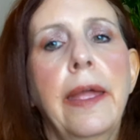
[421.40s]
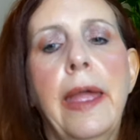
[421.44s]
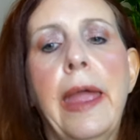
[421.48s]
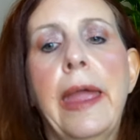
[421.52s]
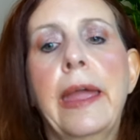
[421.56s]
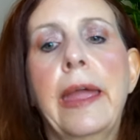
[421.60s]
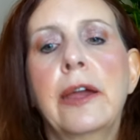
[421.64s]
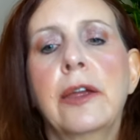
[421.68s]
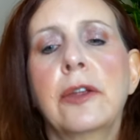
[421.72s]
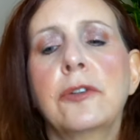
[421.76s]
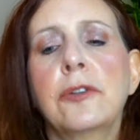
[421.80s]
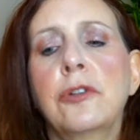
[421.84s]

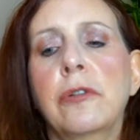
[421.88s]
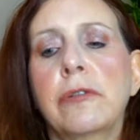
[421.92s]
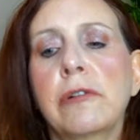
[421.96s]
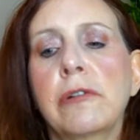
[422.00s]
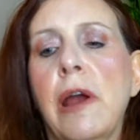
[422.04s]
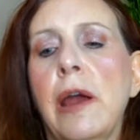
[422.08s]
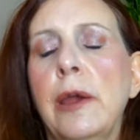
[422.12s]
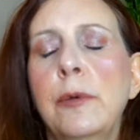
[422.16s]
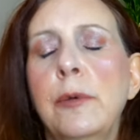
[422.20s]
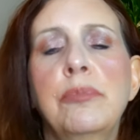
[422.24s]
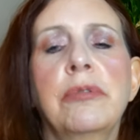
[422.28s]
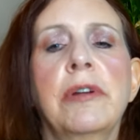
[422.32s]
And
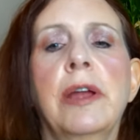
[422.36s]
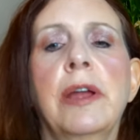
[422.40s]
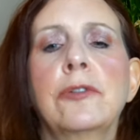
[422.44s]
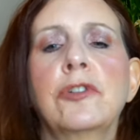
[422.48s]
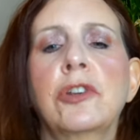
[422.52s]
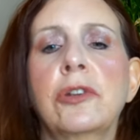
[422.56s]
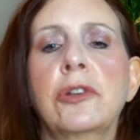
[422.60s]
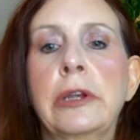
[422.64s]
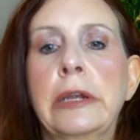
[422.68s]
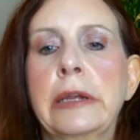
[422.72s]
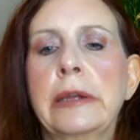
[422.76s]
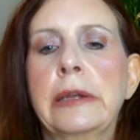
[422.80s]
dry
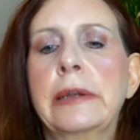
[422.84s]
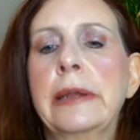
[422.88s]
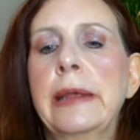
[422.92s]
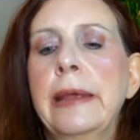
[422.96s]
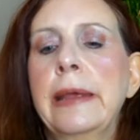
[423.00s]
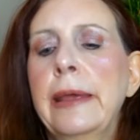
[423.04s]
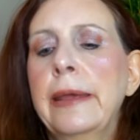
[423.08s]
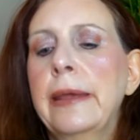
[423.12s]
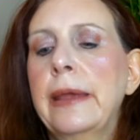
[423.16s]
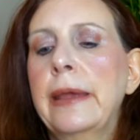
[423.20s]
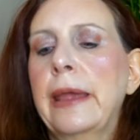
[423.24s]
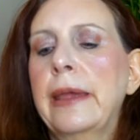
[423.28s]
brushing
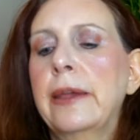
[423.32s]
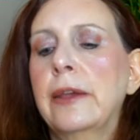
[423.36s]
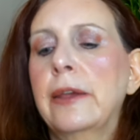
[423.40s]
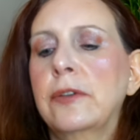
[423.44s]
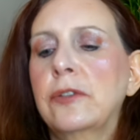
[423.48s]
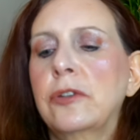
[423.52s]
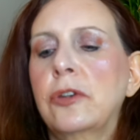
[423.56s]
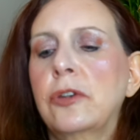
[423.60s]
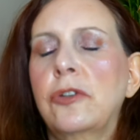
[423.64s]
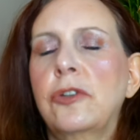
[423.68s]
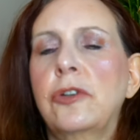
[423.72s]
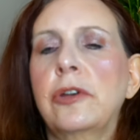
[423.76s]

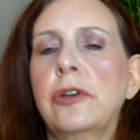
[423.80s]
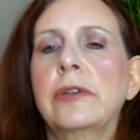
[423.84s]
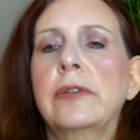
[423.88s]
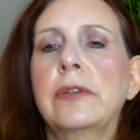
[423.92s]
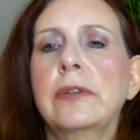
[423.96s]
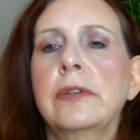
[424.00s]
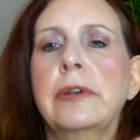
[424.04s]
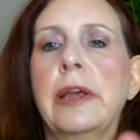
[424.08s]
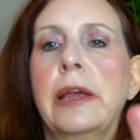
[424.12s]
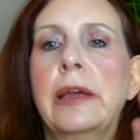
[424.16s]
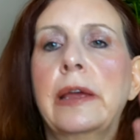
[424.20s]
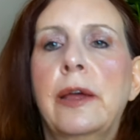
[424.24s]
is
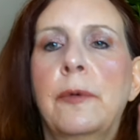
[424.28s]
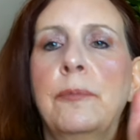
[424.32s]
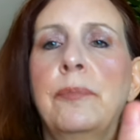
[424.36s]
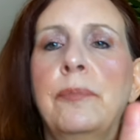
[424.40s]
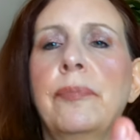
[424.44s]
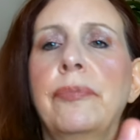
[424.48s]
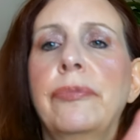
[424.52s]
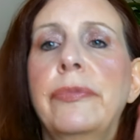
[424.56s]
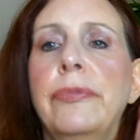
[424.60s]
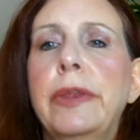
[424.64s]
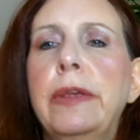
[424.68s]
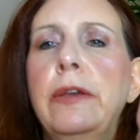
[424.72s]
just
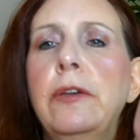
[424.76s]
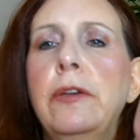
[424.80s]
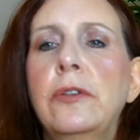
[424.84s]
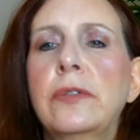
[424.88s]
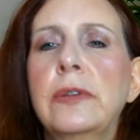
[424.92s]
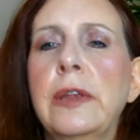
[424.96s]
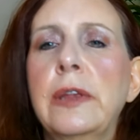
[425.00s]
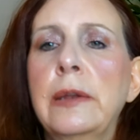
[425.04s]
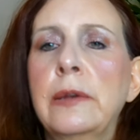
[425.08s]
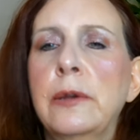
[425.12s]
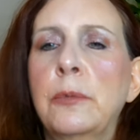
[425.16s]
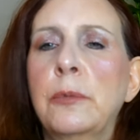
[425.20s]
um,
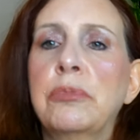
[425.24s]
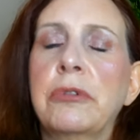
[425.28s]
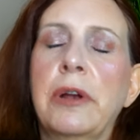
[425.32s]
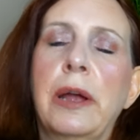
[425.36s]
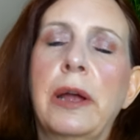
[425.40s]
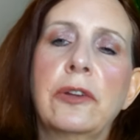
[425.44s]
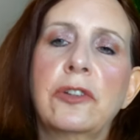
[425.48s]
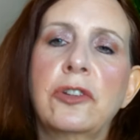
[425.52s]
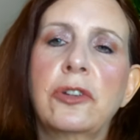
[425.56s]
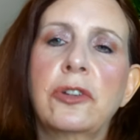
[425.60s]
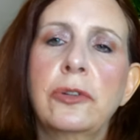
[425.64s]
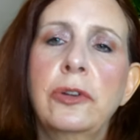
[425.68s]
using a
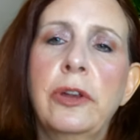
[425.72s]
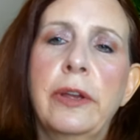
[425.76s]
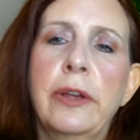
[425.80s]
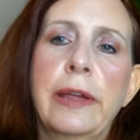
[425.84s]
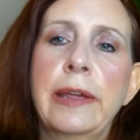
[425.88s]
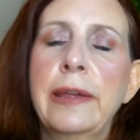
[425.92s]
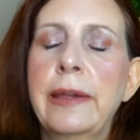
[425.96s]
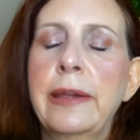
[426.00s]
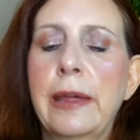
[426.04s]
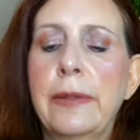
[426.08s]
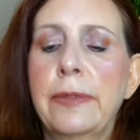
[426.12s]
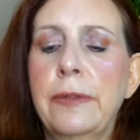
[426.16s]
brush, and you
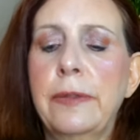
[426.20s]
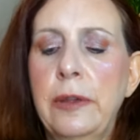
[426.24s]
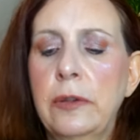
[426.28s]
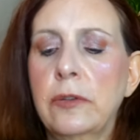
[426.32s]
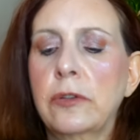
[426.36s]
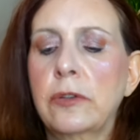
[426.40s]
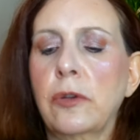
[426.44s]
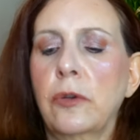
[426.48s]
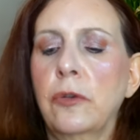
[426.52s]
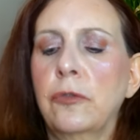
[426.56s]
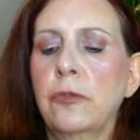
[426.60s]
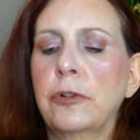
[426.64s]
can get
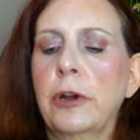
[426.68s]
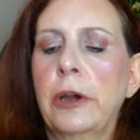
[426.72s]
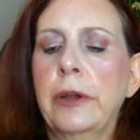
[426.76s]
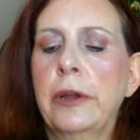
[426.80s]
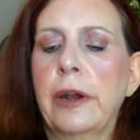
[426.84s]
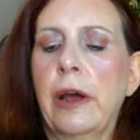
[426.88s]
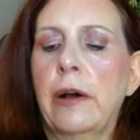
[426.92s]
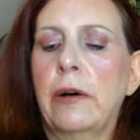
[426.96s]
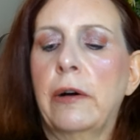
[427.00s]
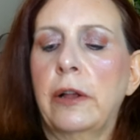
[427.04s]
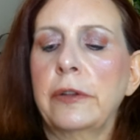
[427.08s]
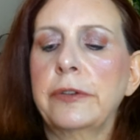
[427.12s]
these over
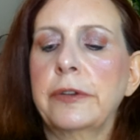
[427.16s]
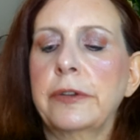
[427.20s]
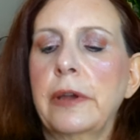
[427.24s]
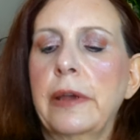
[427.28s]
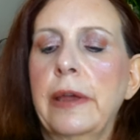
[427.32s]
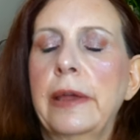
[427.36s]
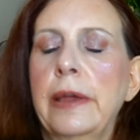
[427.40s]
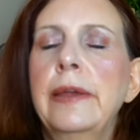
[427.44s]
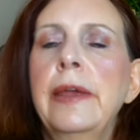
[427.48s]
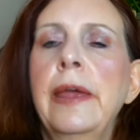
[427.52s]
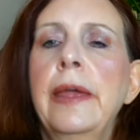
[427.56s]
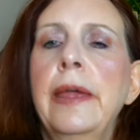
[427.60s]
at
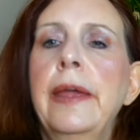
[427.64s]
Ulta,